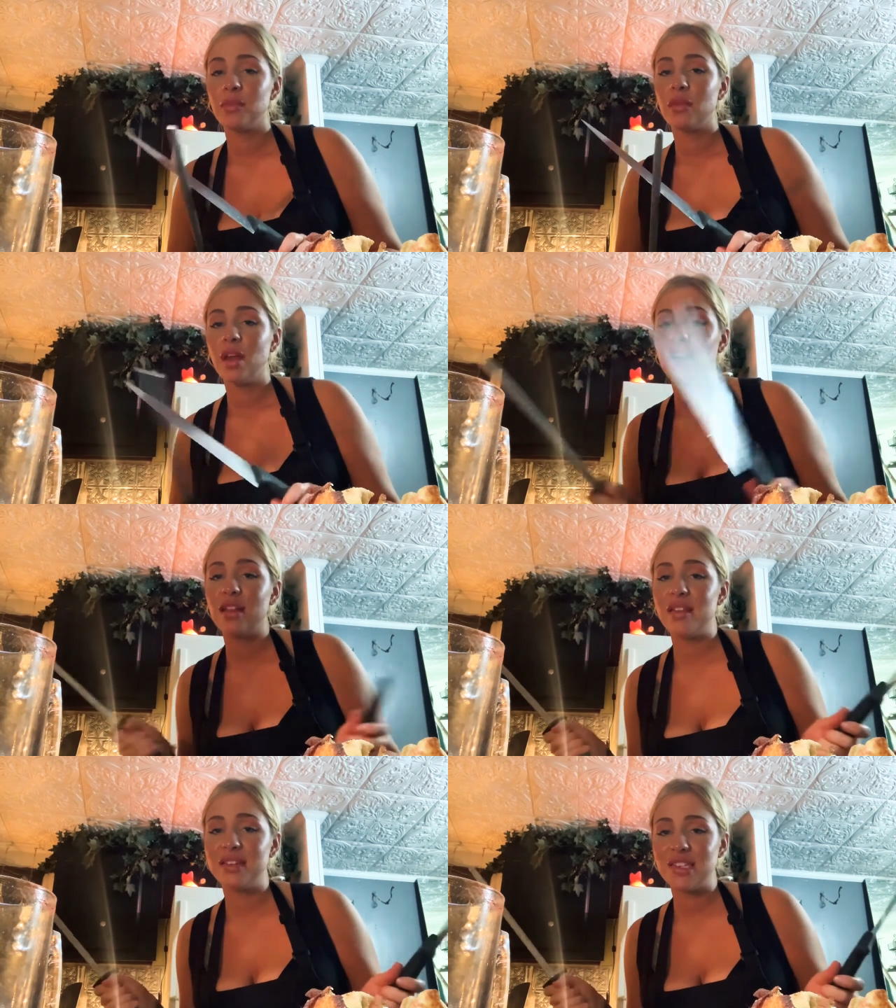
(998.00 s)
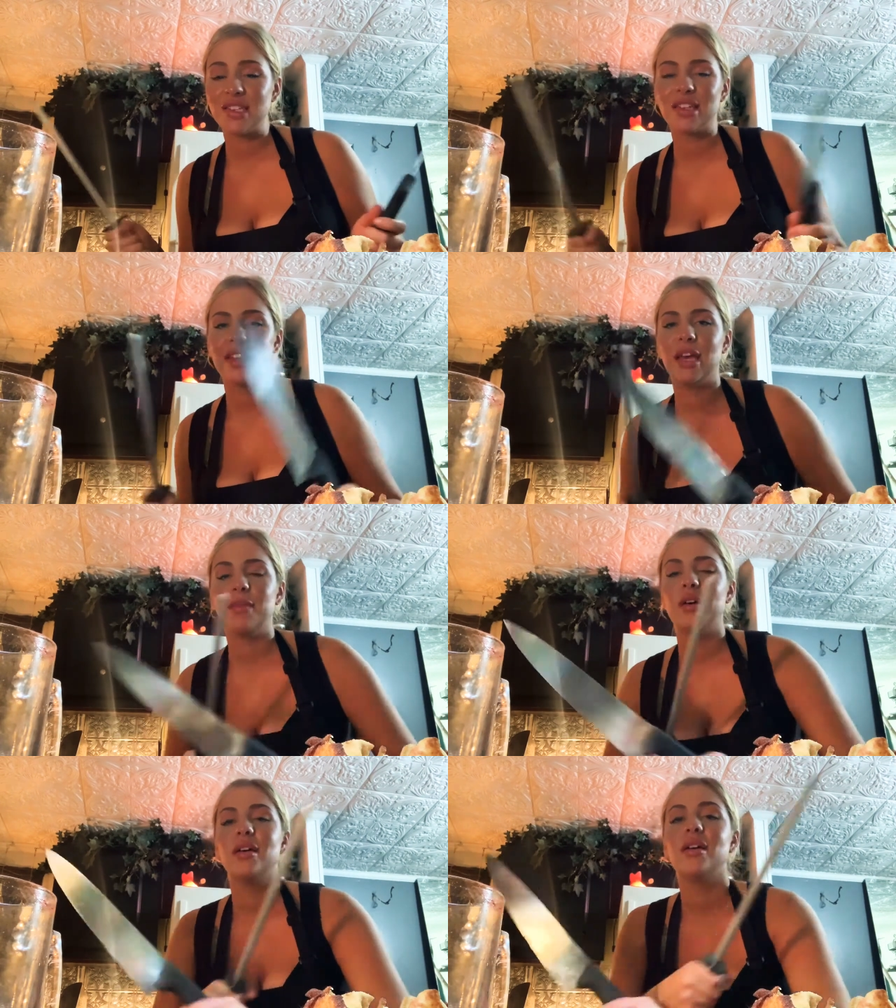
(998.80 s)
Another
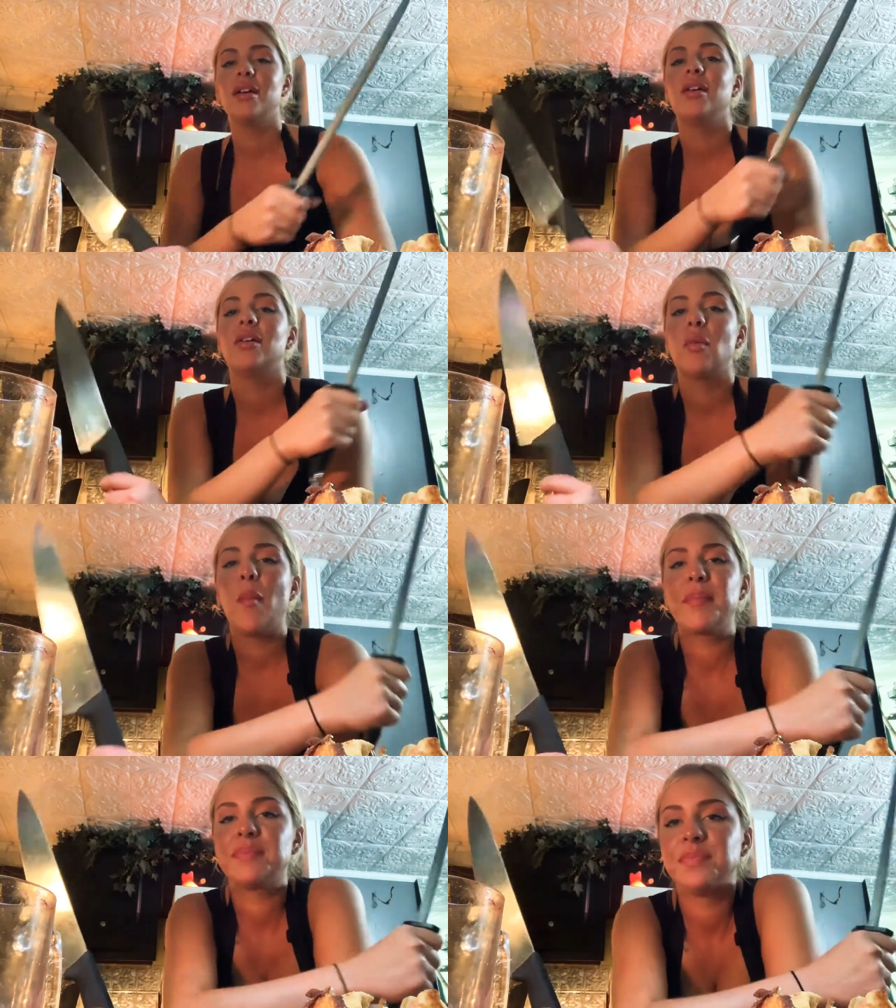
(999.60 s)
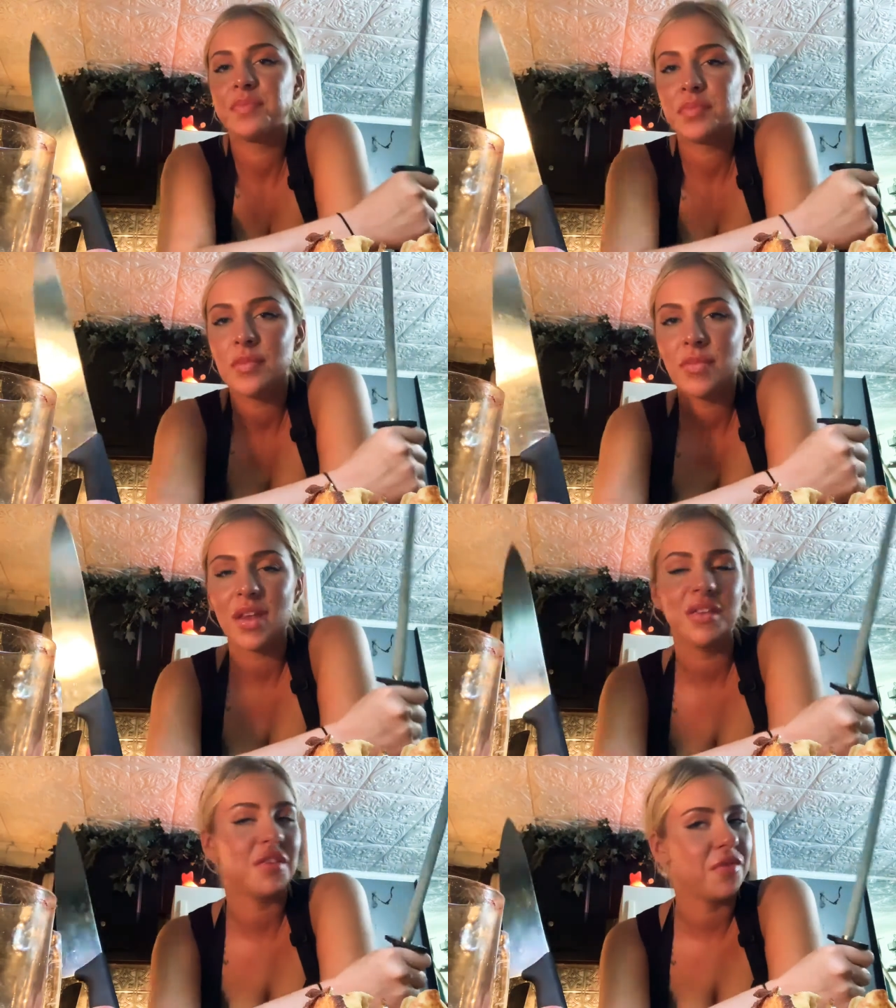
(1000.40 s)
disclaimer.
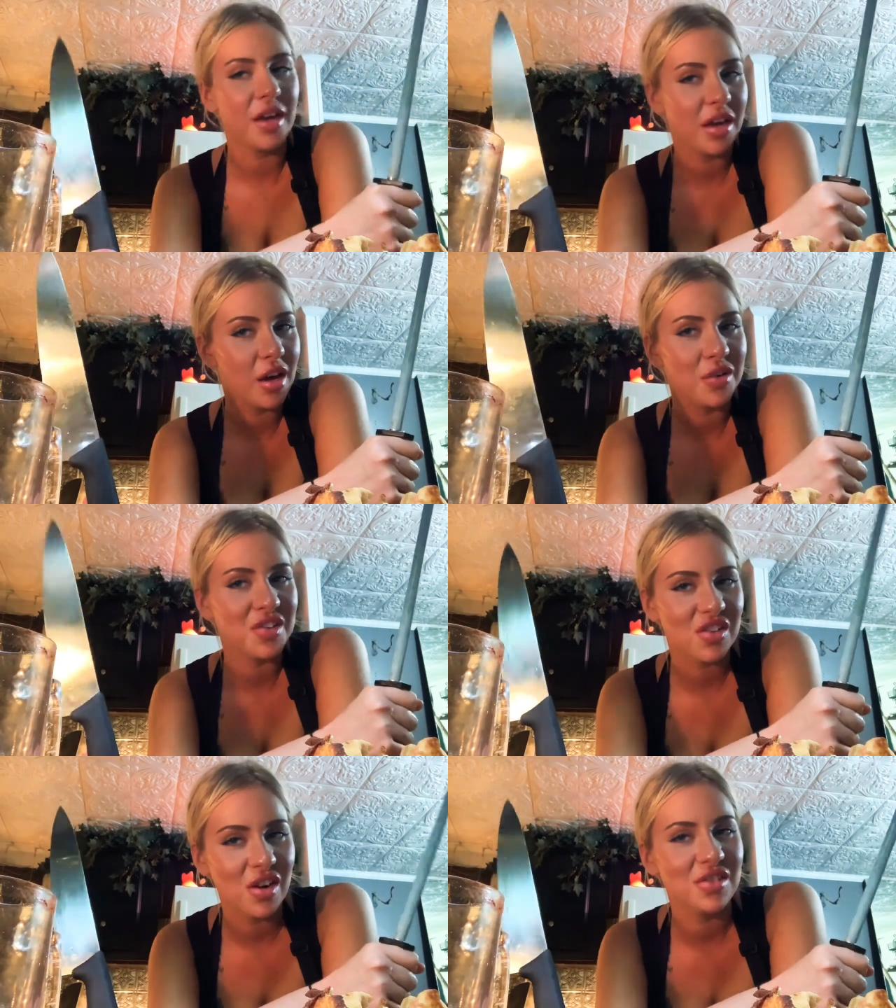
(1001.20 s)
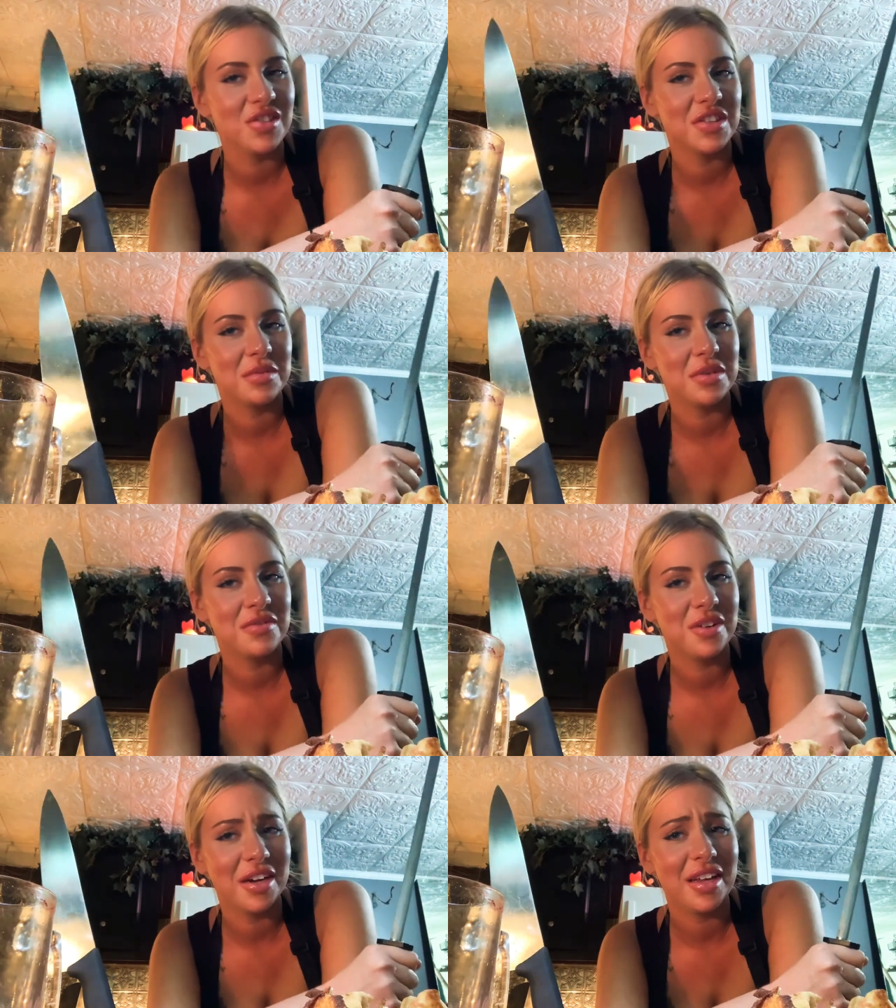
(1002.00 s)
This video is not just to be
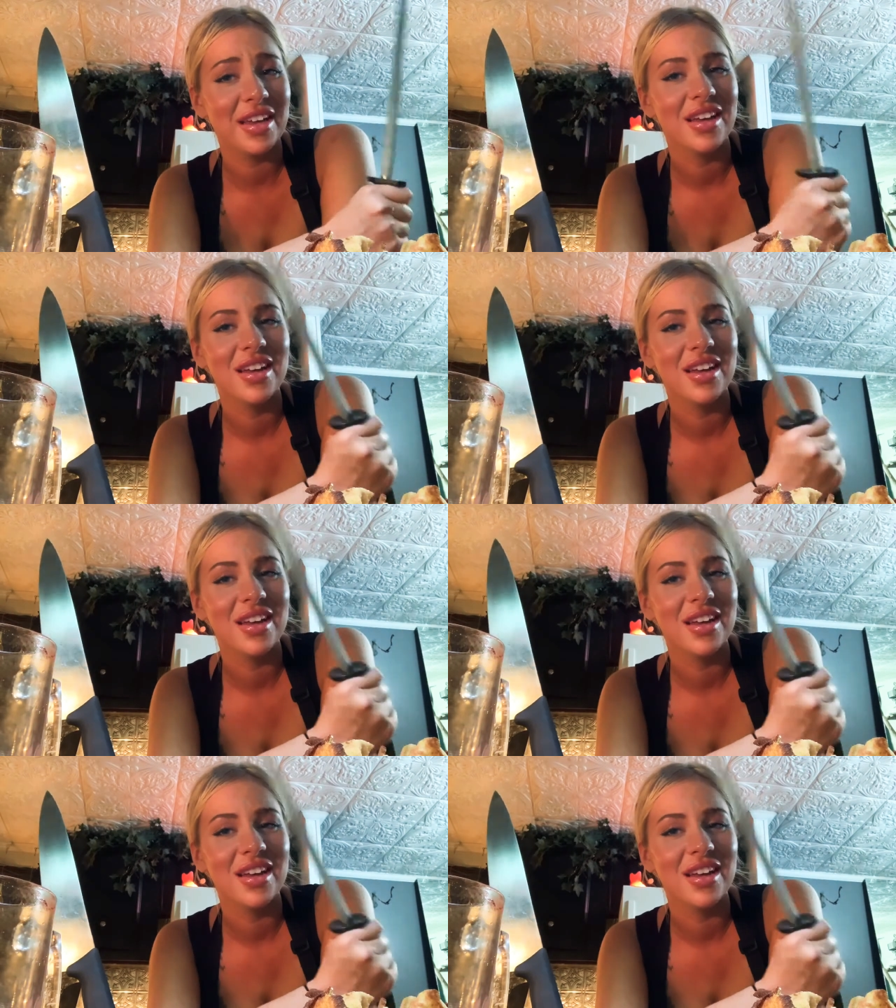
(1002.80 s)
funny.